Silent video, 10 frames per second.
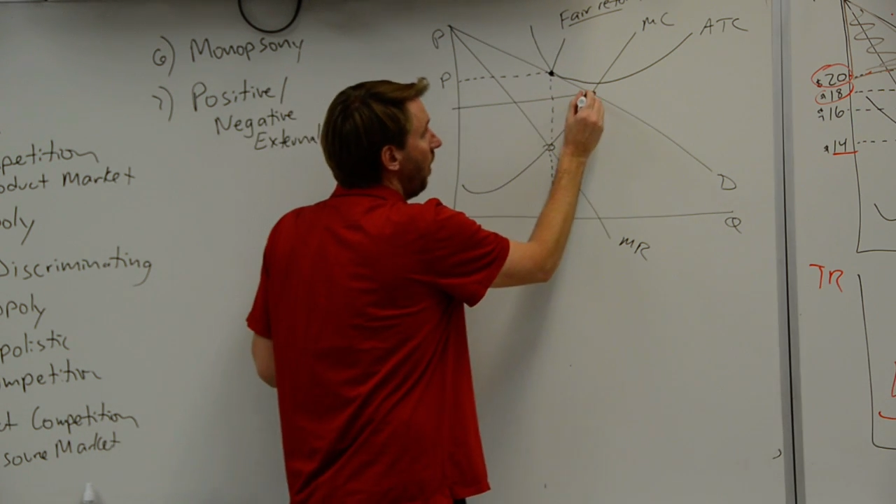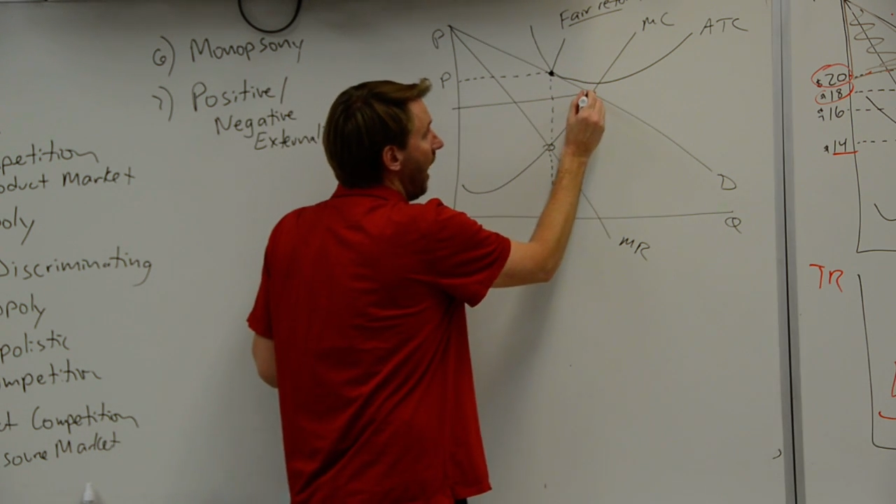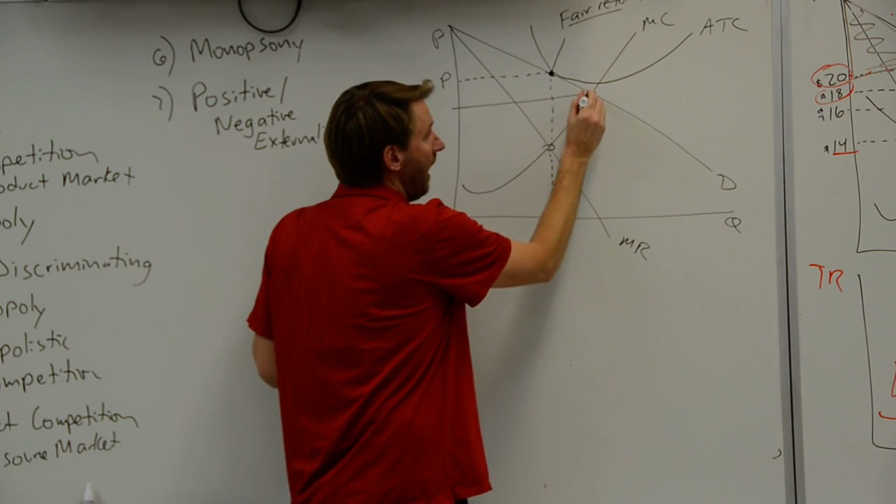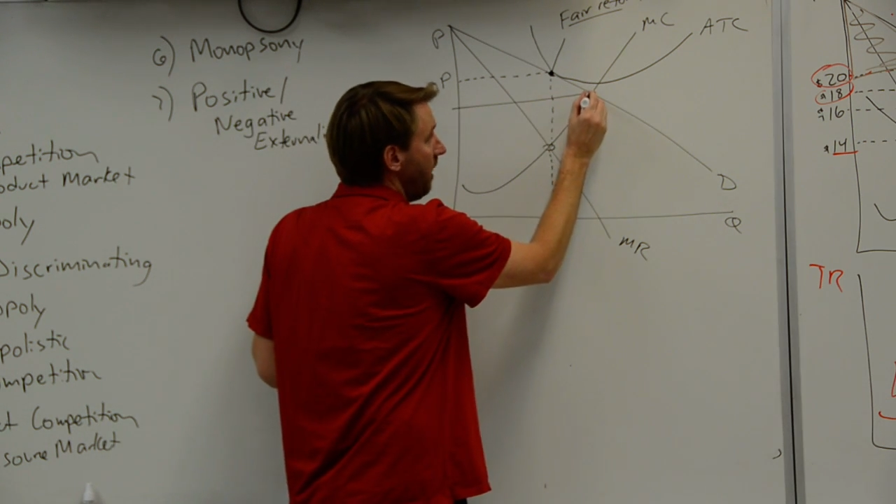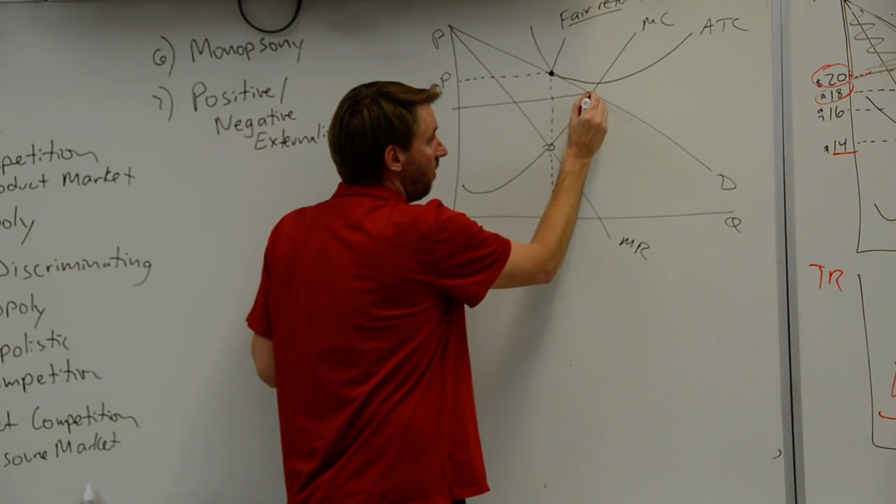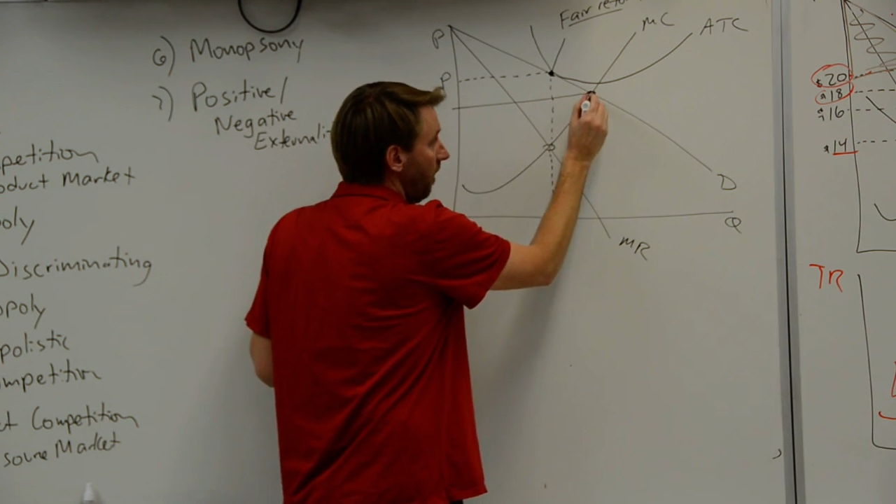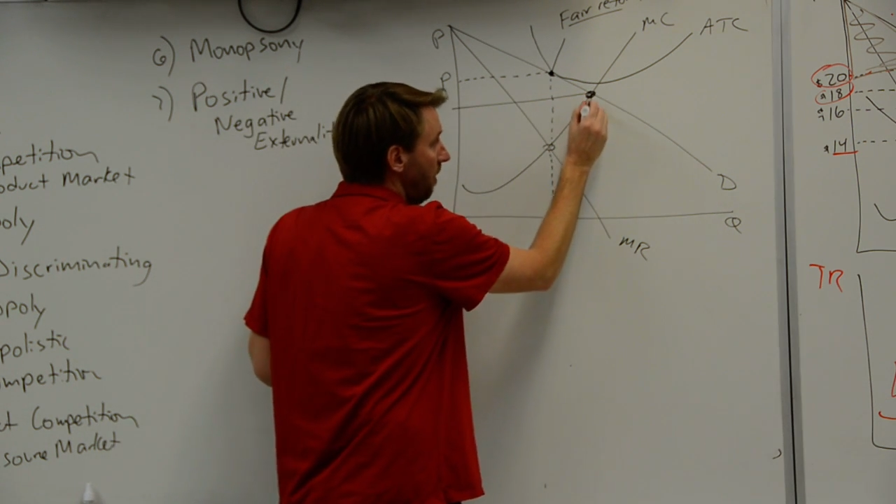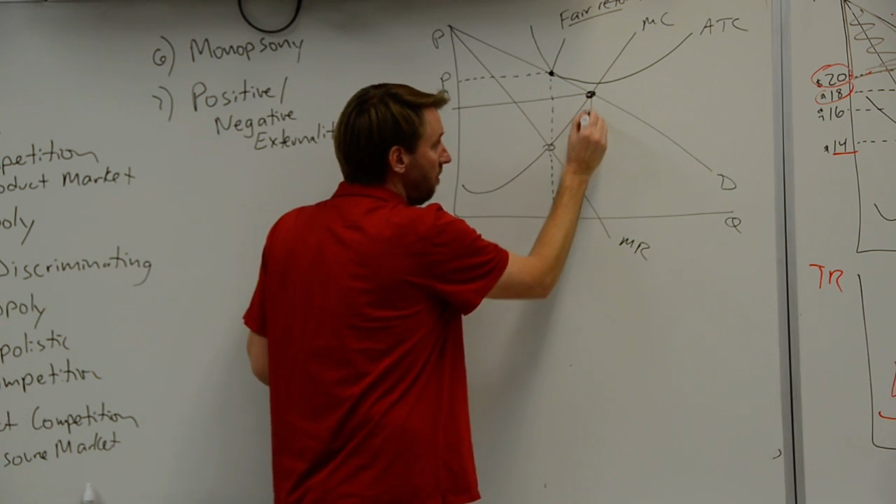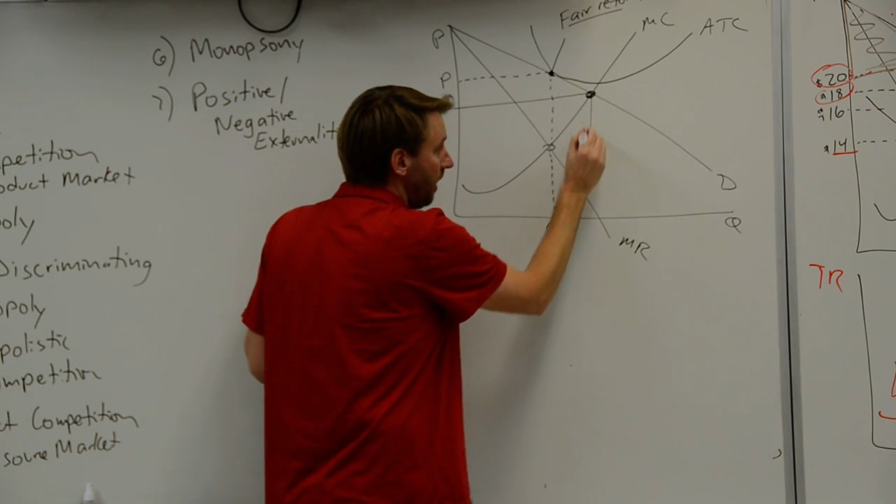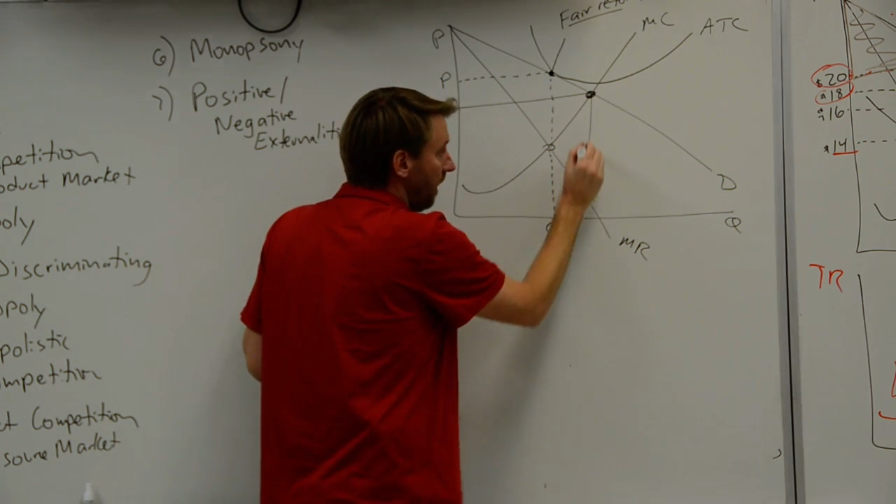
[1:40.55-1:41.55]
at
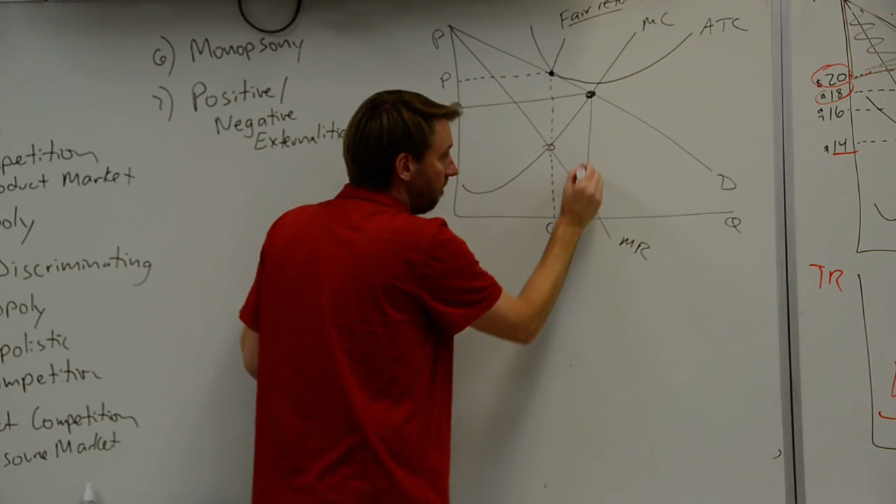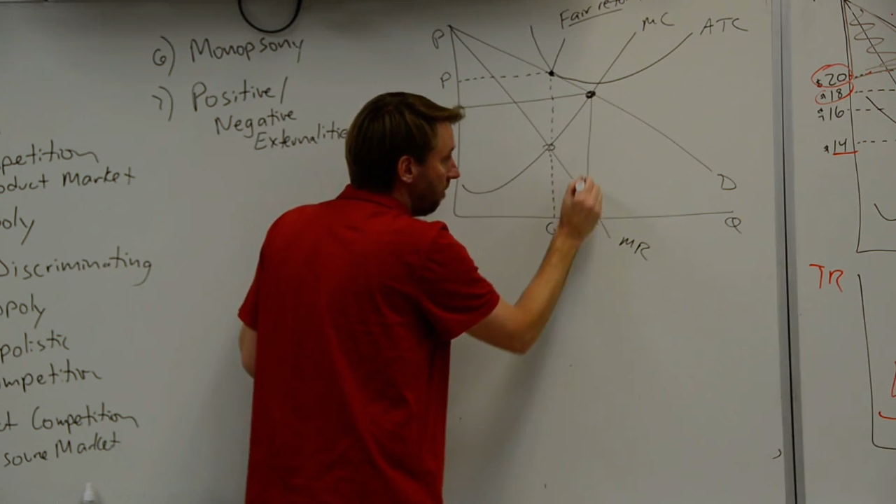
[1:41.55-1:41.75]
equilibrium,